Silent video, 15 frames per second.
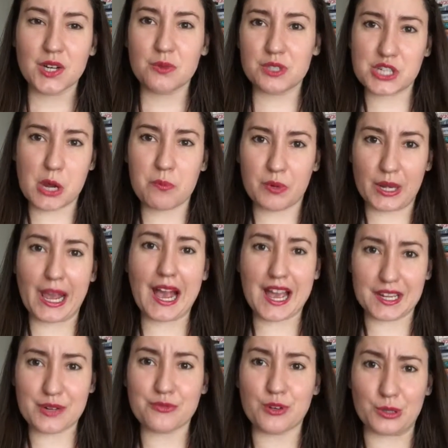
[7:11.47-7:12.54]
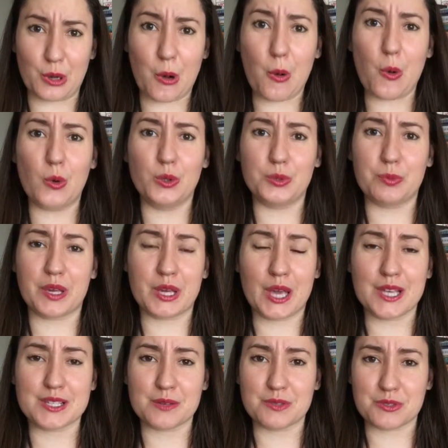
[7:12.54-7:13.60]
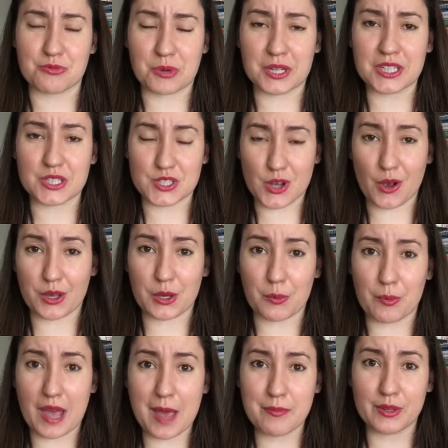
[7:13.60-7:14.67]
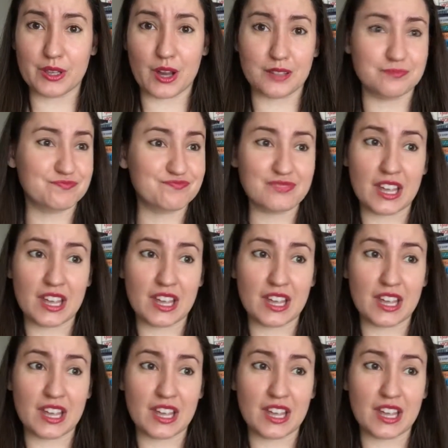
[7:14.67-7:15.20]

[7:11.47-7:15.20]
which I put kind of on hold because I was reading Tokyo Babylon.